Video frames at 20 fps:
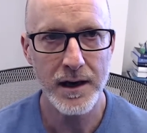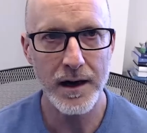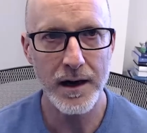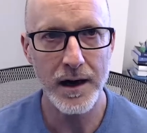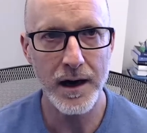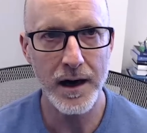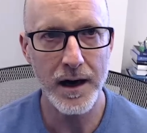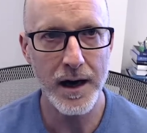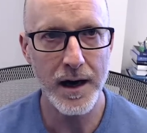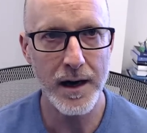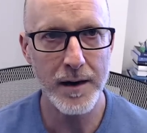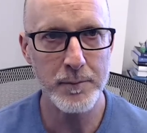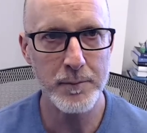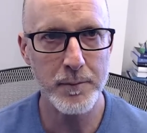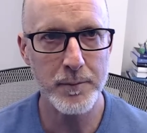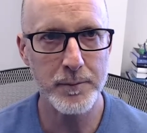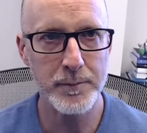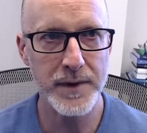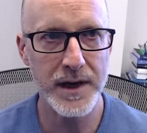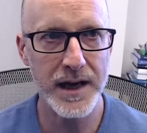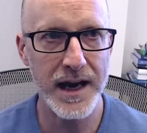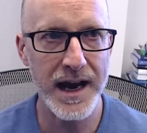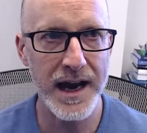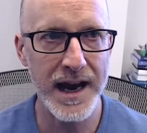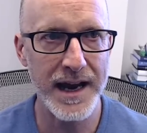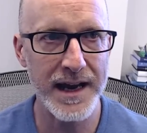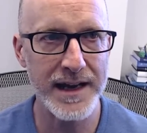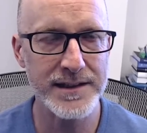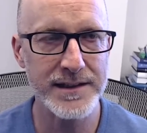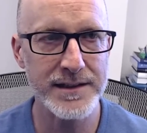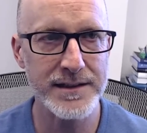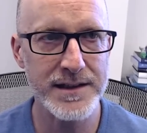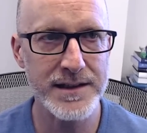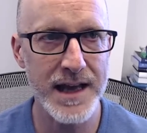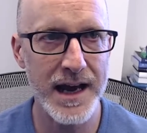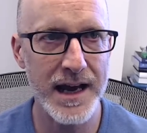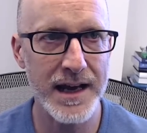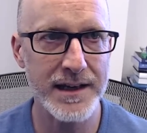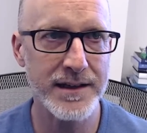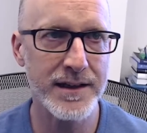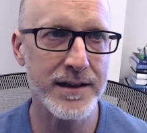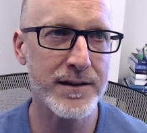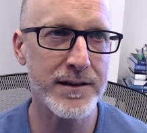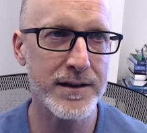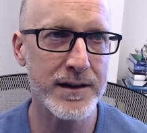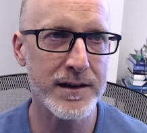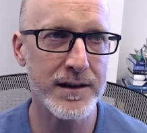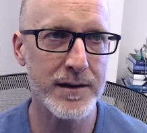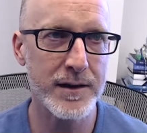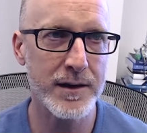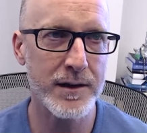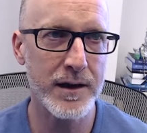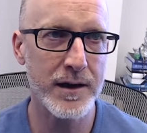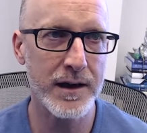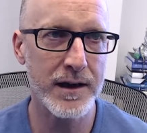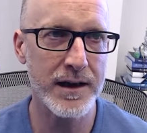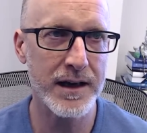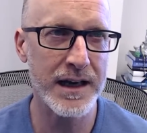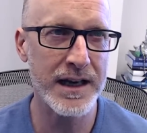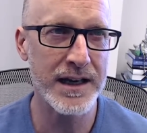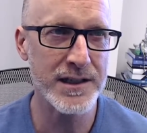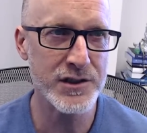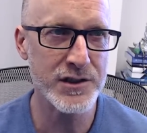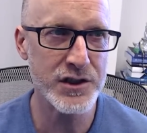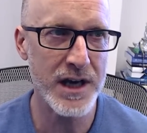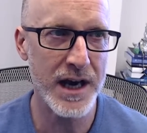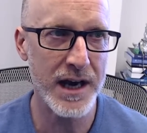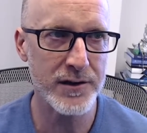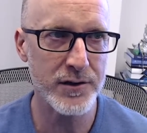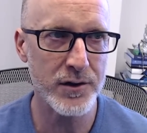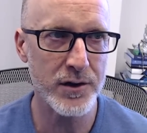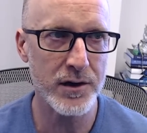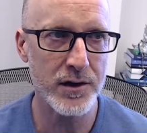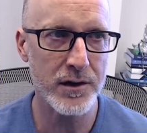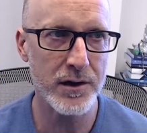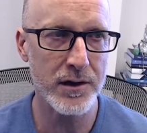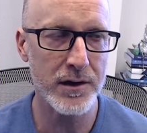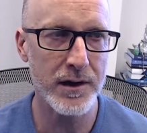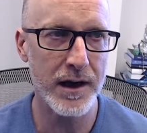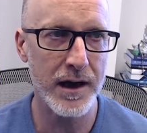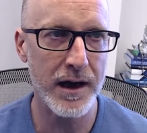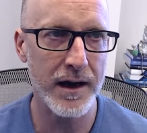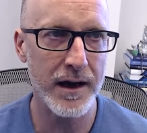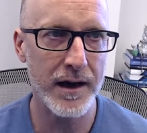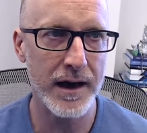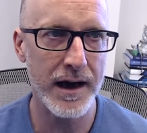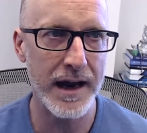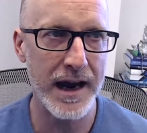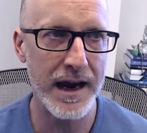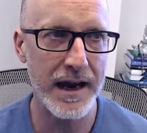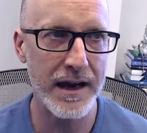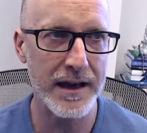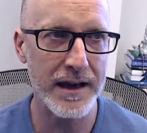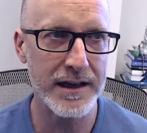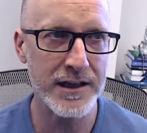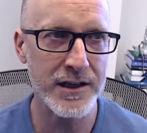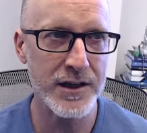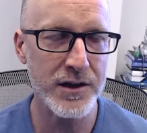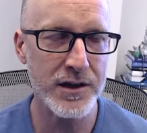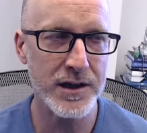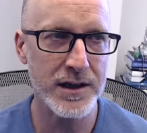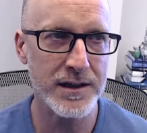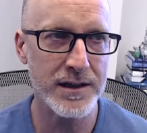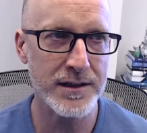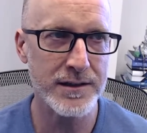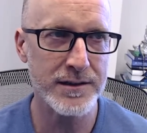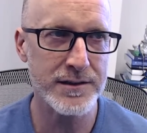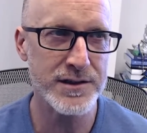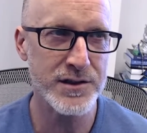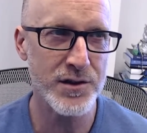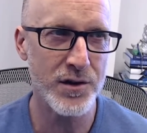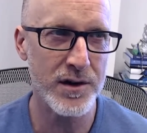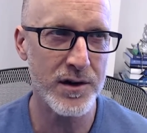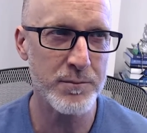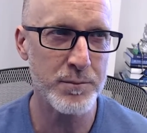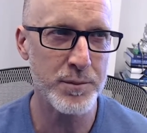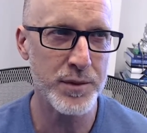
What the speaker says: And then in general, you can sort of